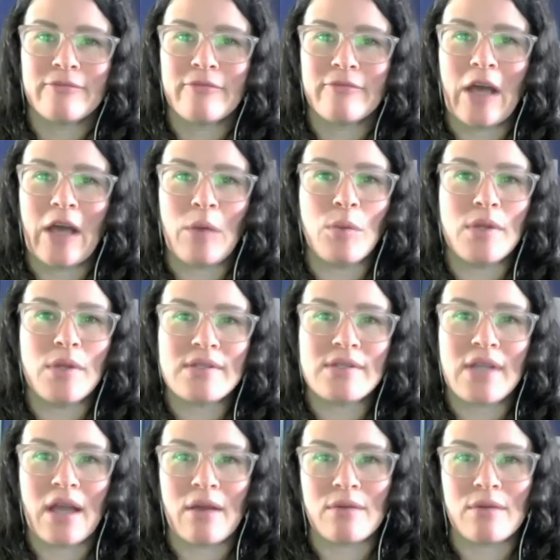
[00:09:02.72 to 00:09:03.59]
vowel
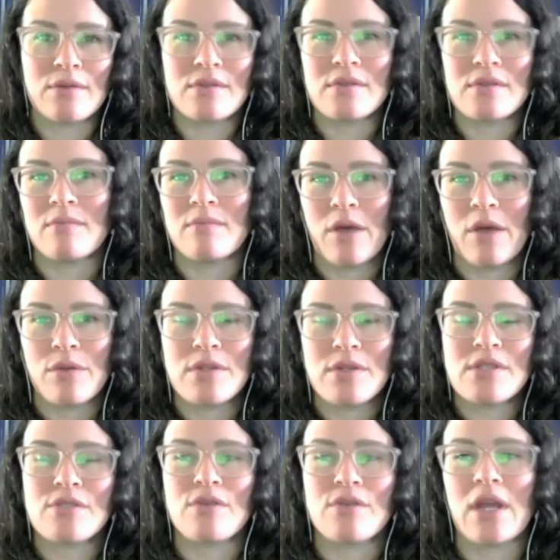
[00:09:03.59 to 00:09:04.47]
sounds and mouth
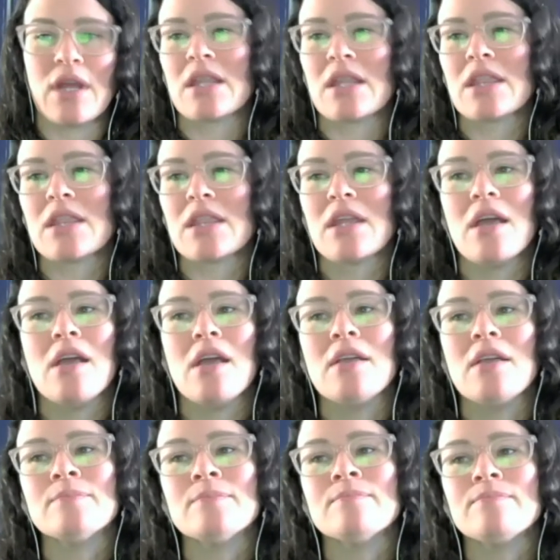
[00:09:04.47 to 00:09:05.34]
strength
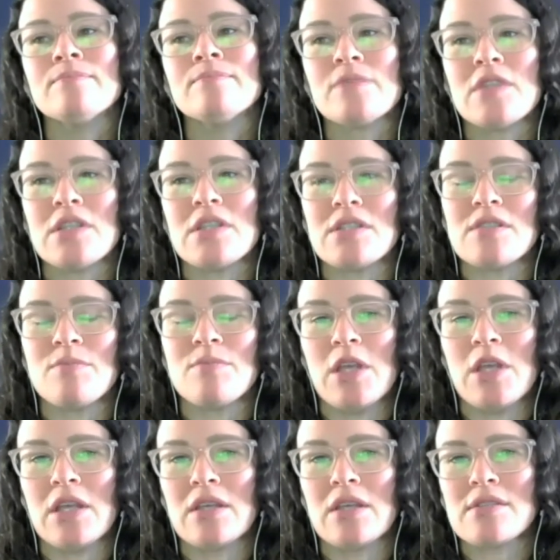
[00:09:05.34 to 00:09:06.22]
to
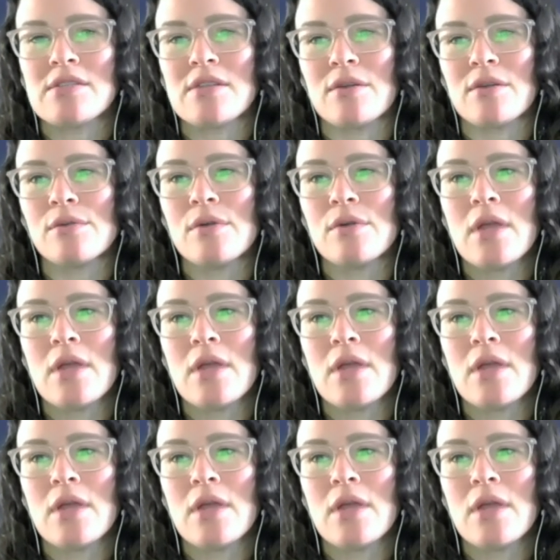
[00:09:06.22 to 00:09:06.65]
speak. So